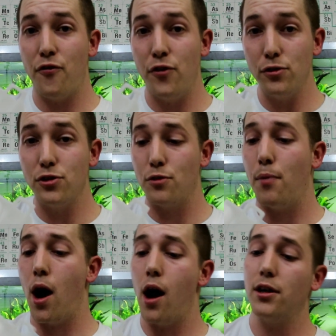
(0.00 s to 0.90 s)
filter
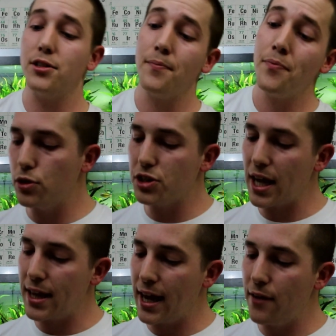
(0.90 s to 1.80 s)
box. It looks
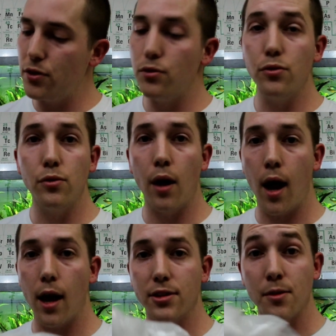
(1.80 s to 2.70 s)
like they give you
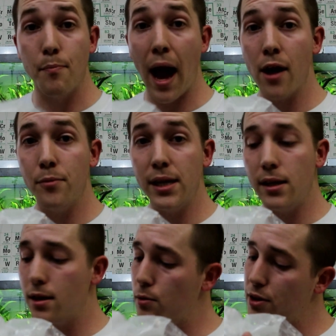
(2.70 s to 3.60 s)
some
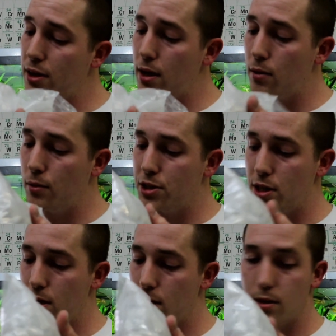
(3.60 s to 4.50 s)
biomedia with it, which
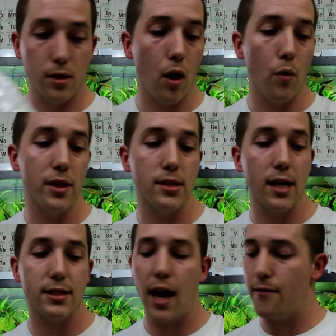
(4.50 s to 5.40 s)
is always
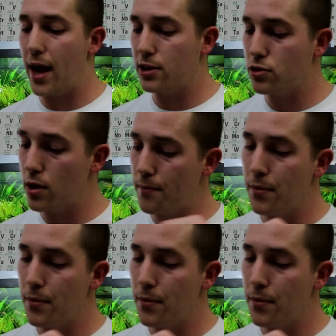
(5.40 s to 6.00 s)
nice to have extra.